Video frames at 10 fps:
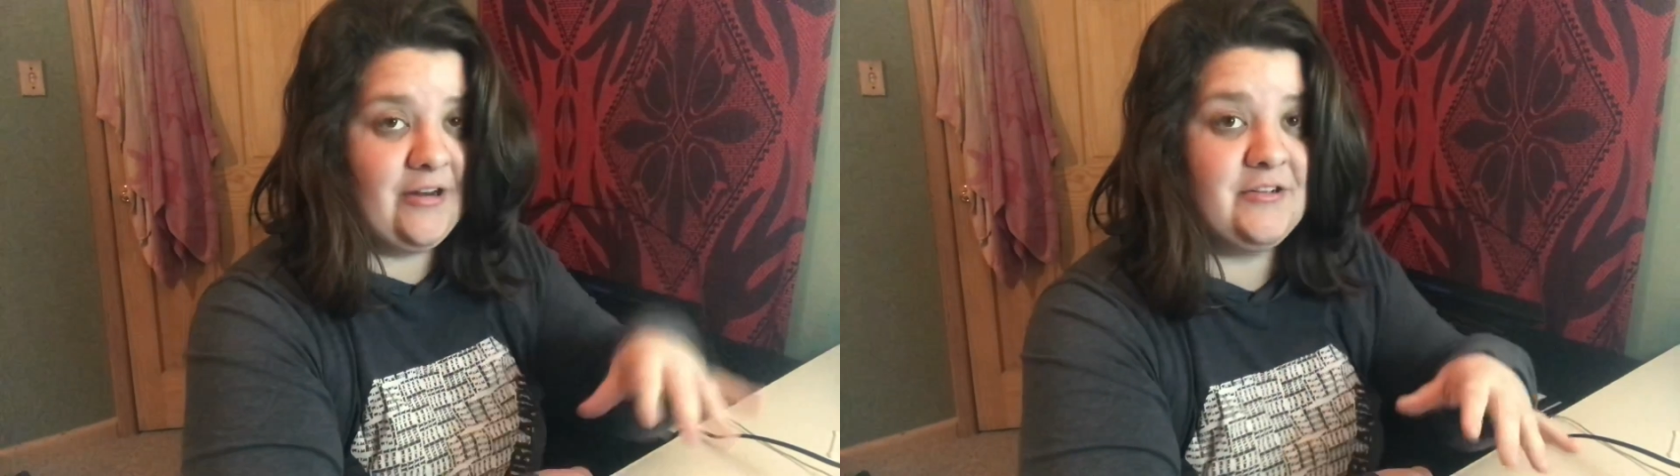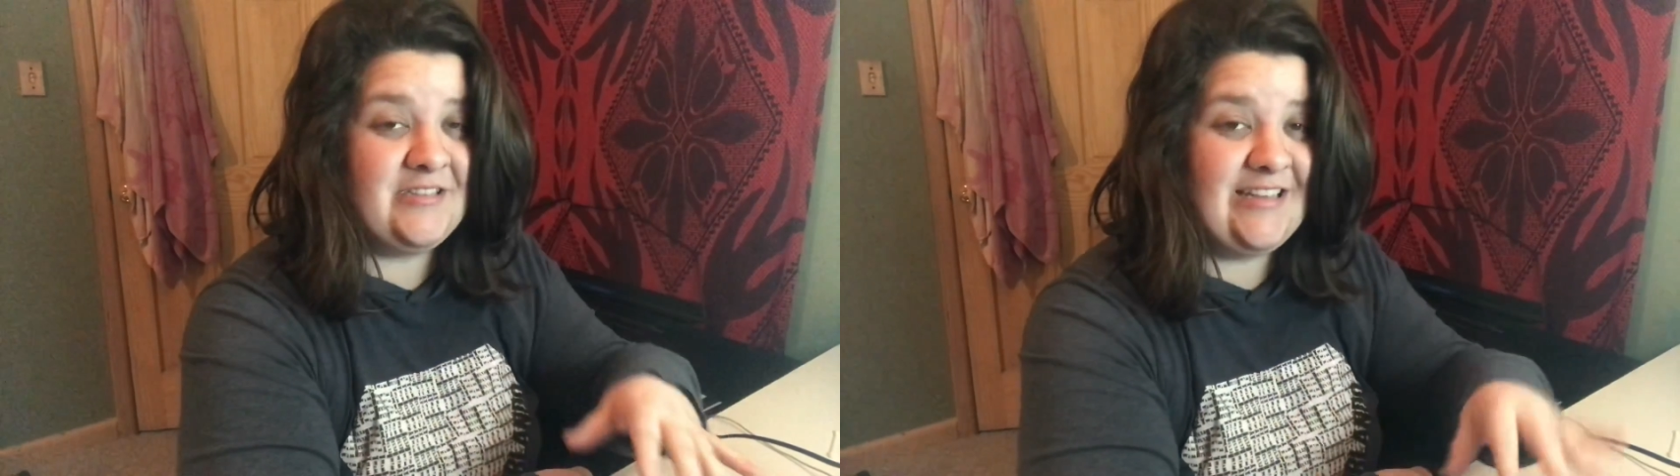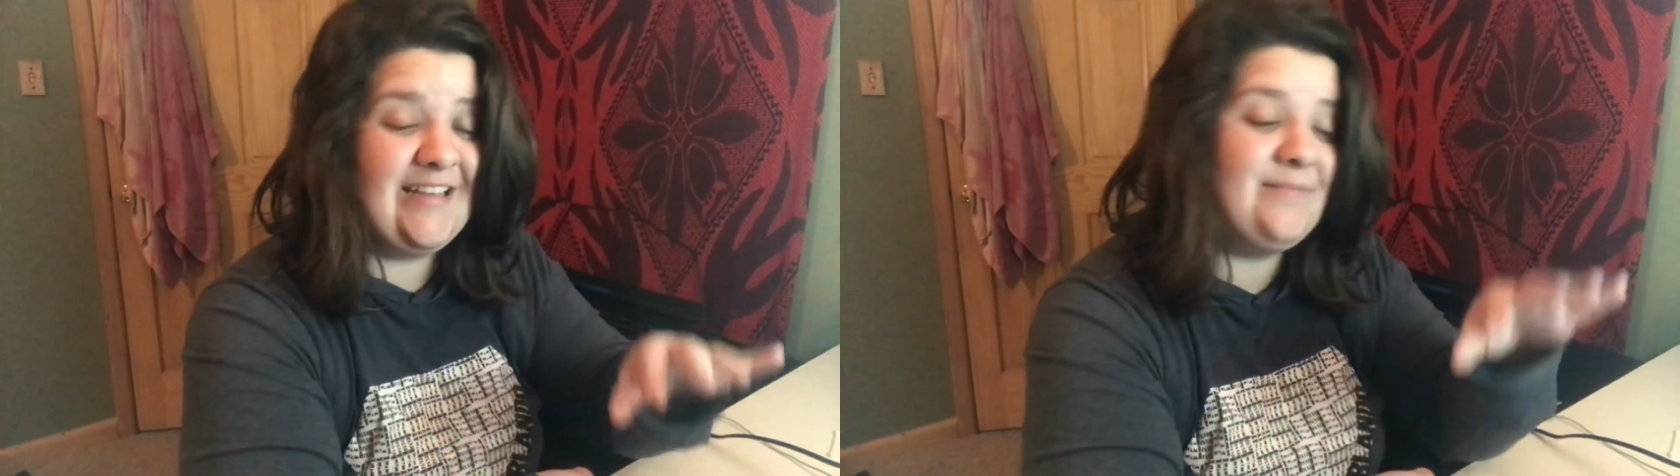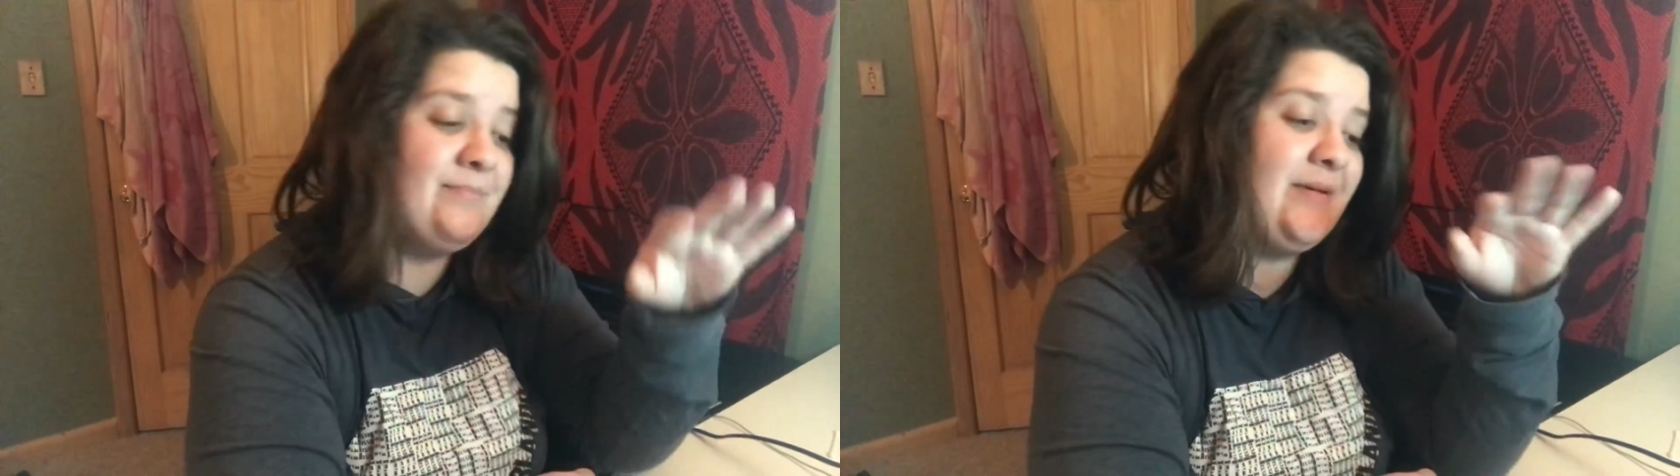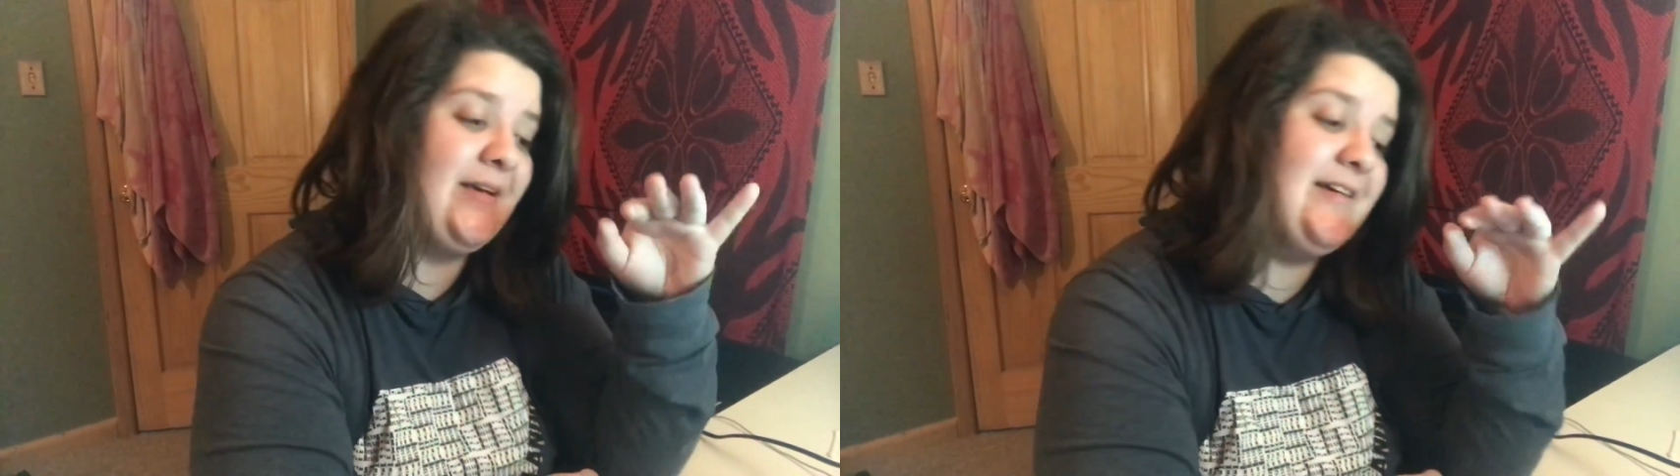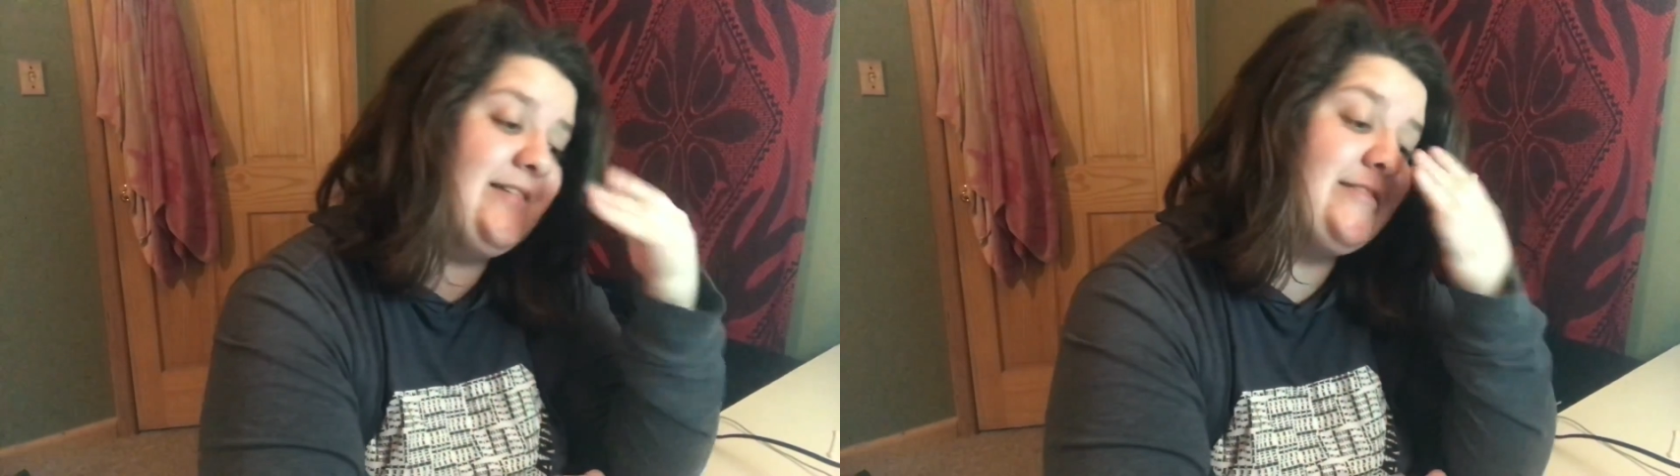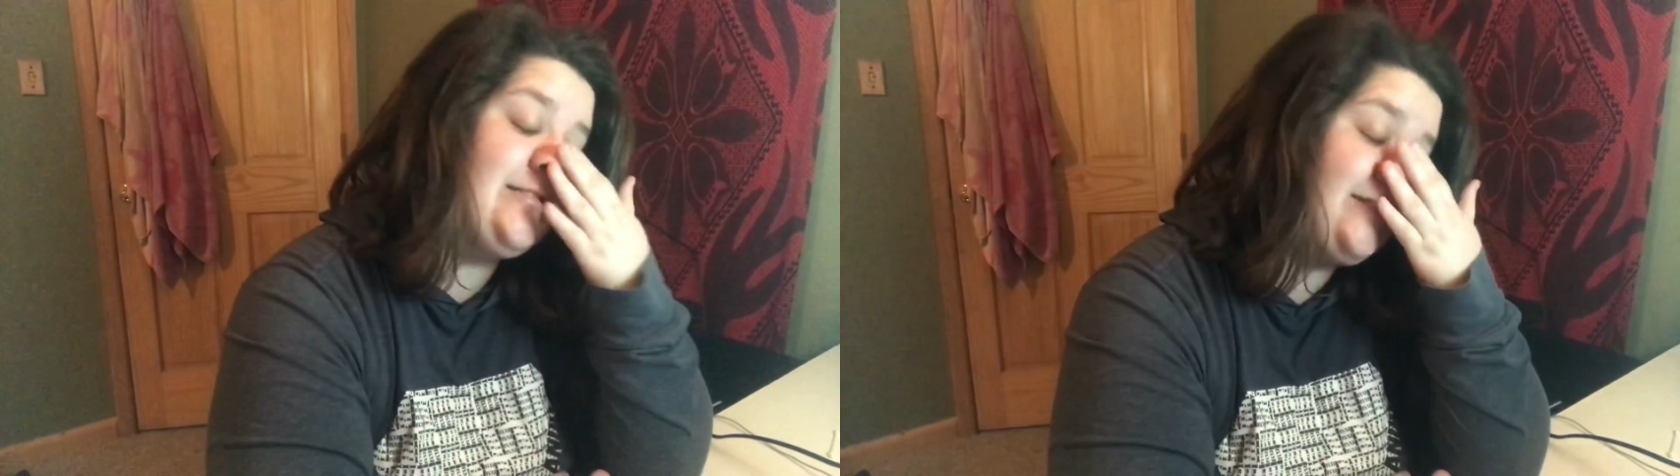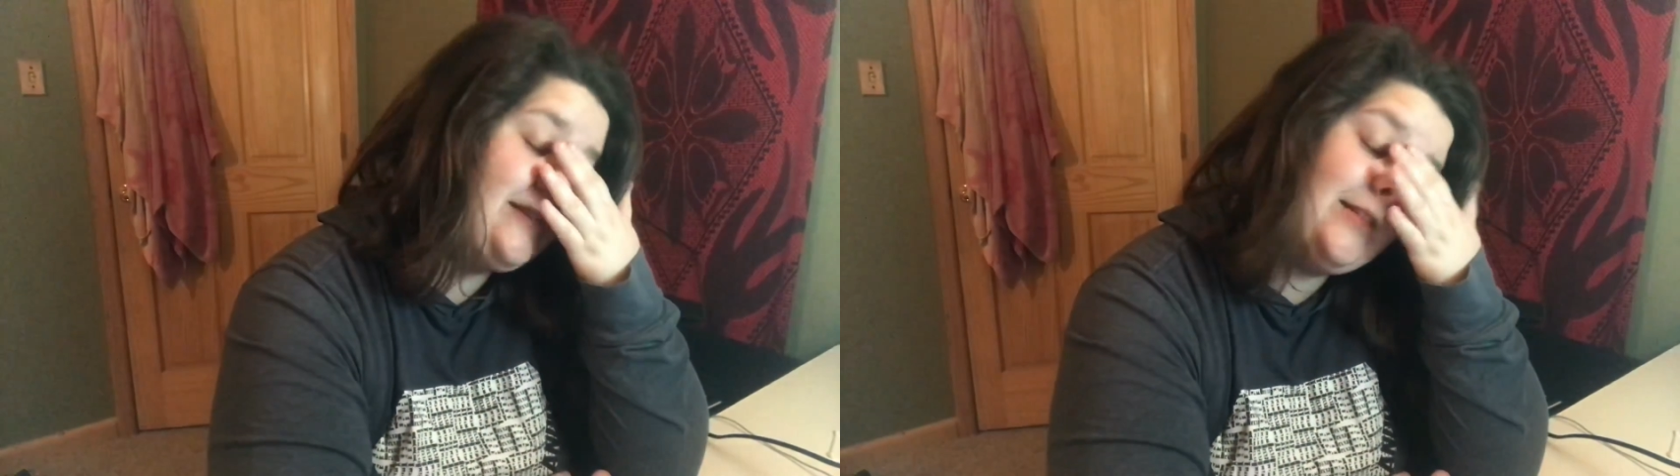going to go see it,
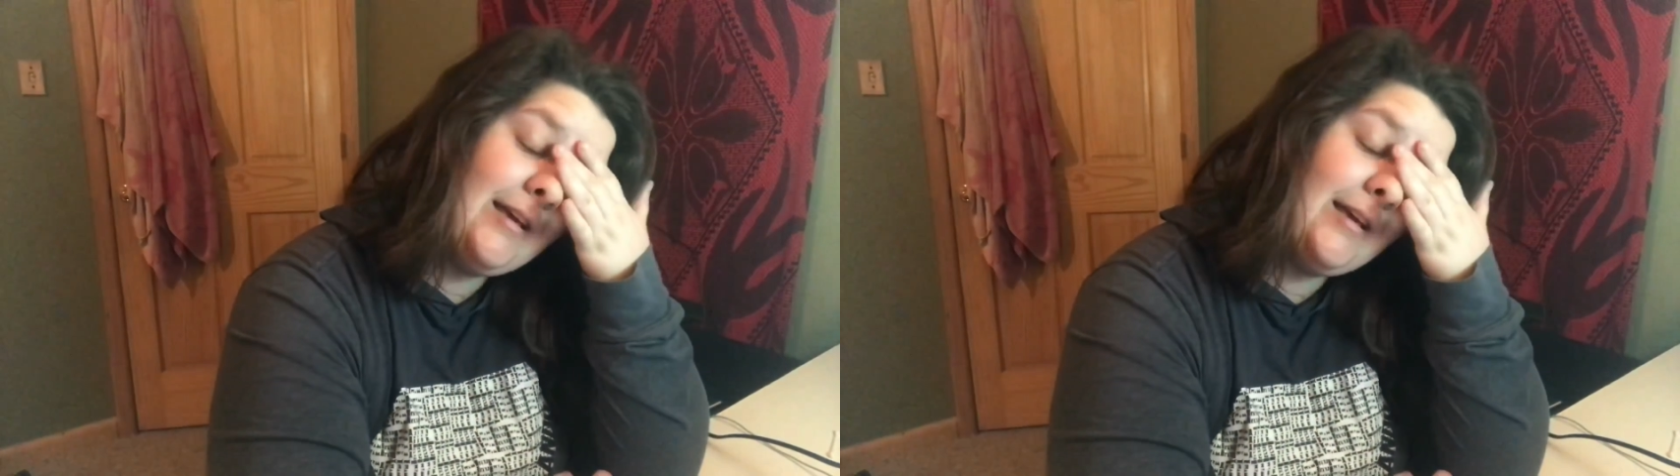because